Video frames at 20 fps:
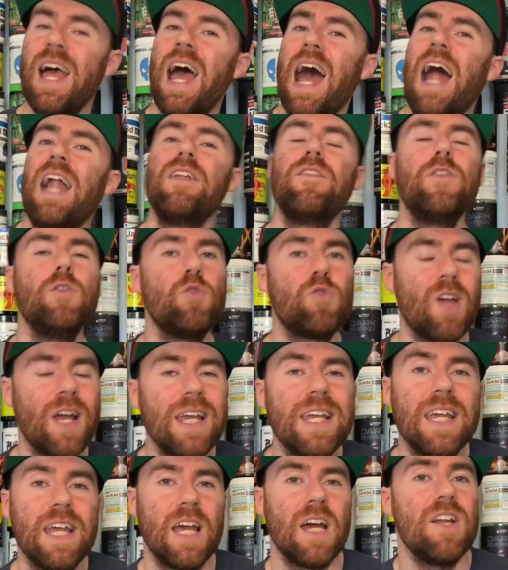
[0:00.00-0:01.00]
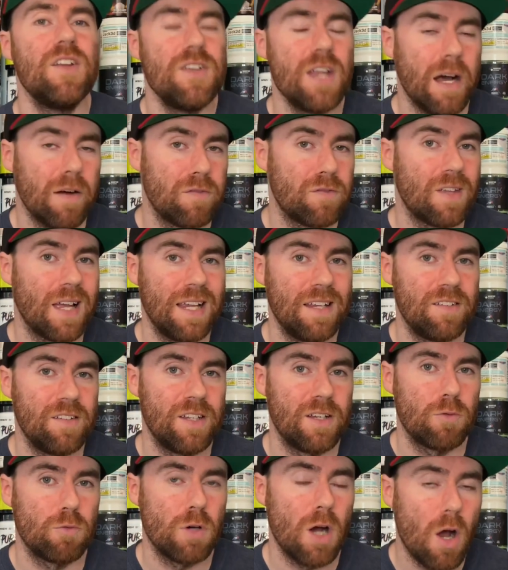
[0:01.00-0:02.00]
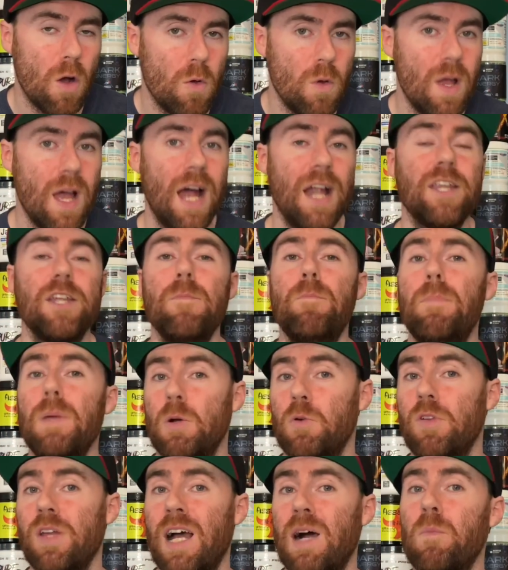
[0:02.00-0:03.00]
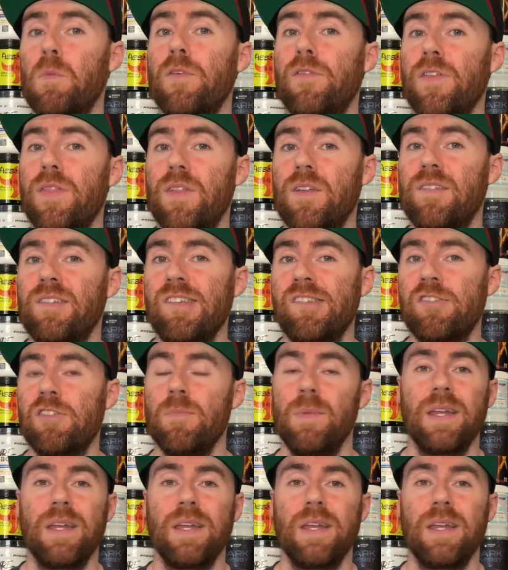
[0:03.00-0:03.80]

And if you take it enough days in a row and you build it up within the system,